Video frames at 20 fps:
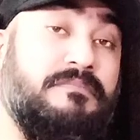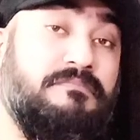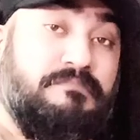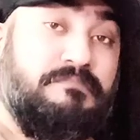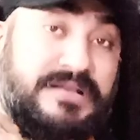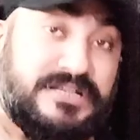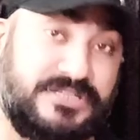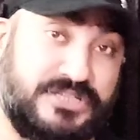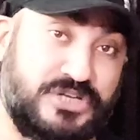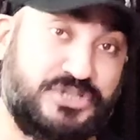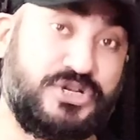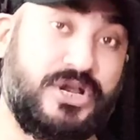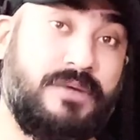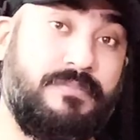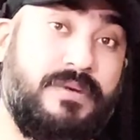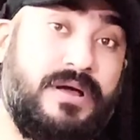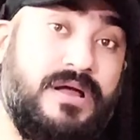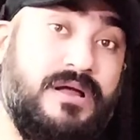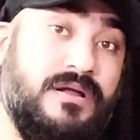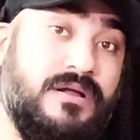Mr.
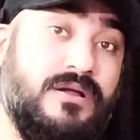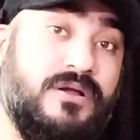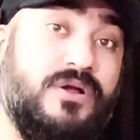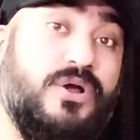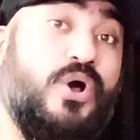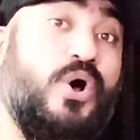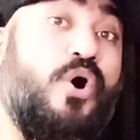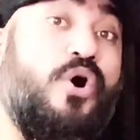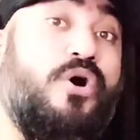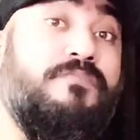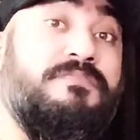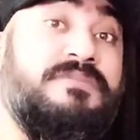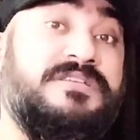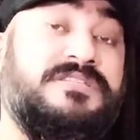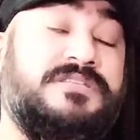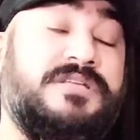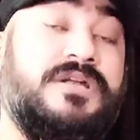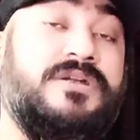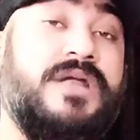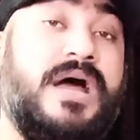Sharma or
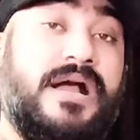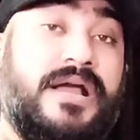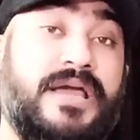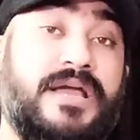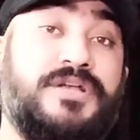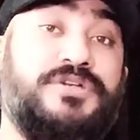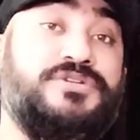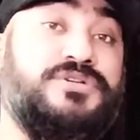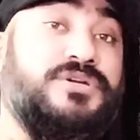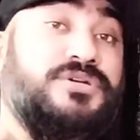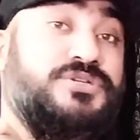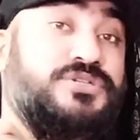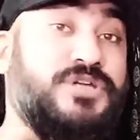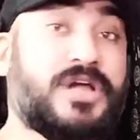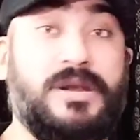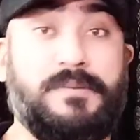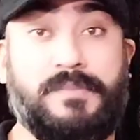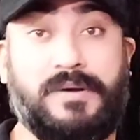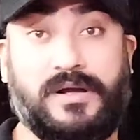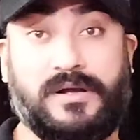Mr. Rakesh
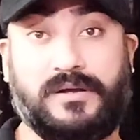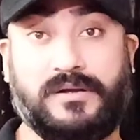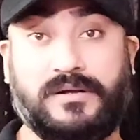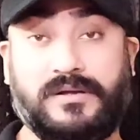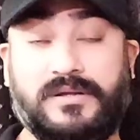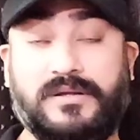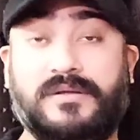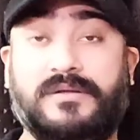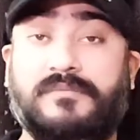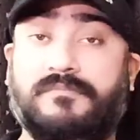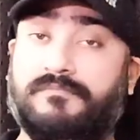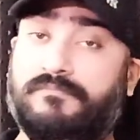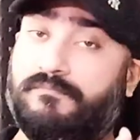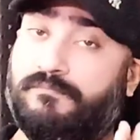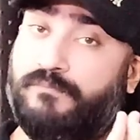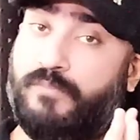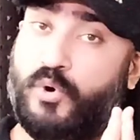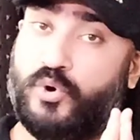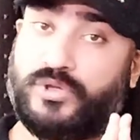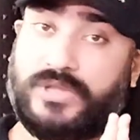Sharma.
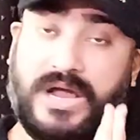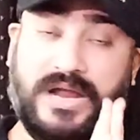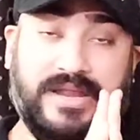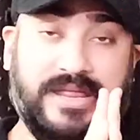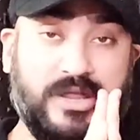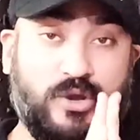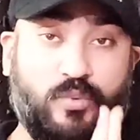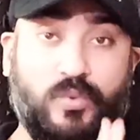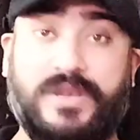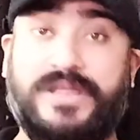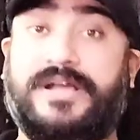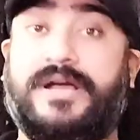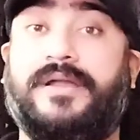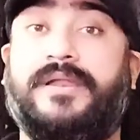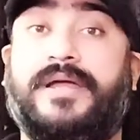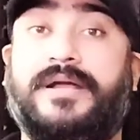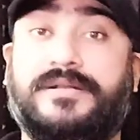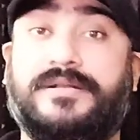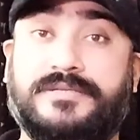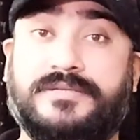Both are equally
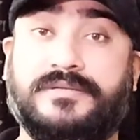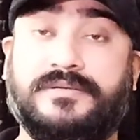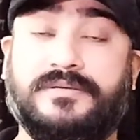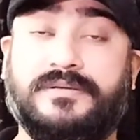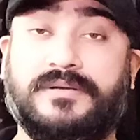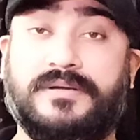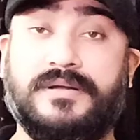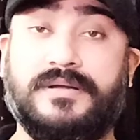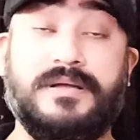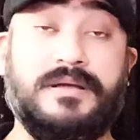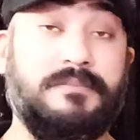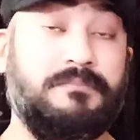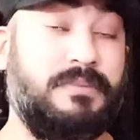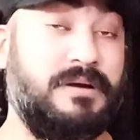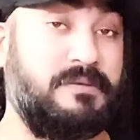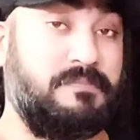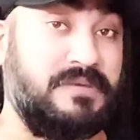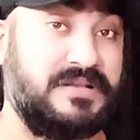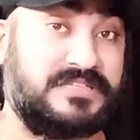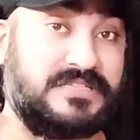correct,
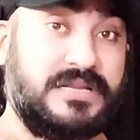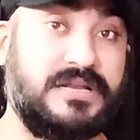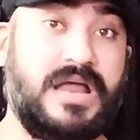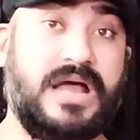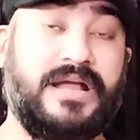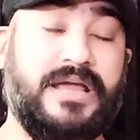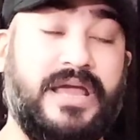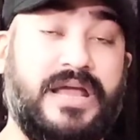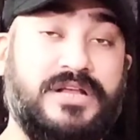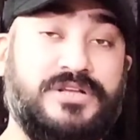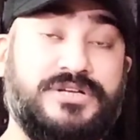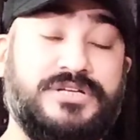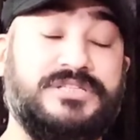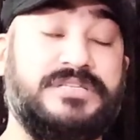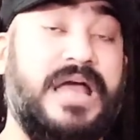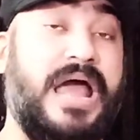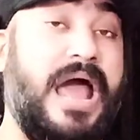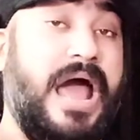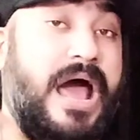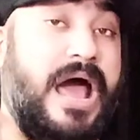but Mr. Rakesh
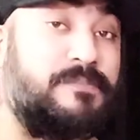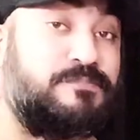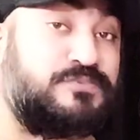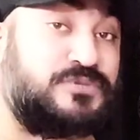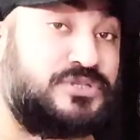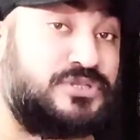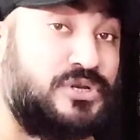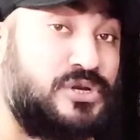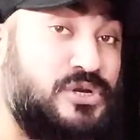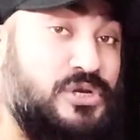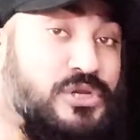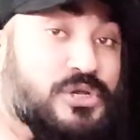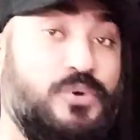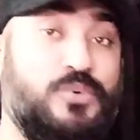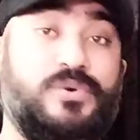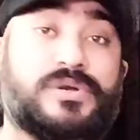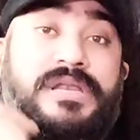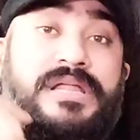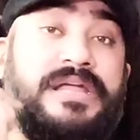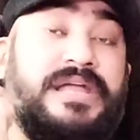is
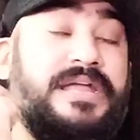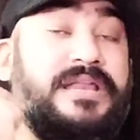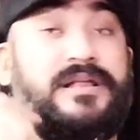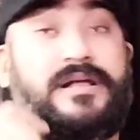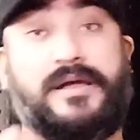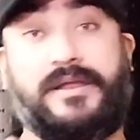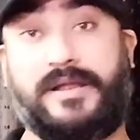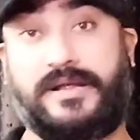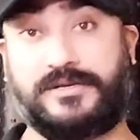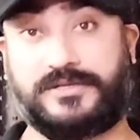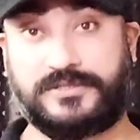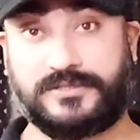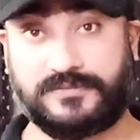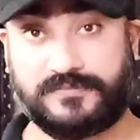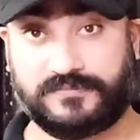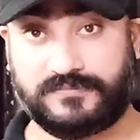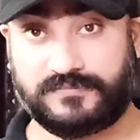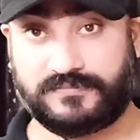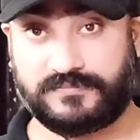absolutely incorrect.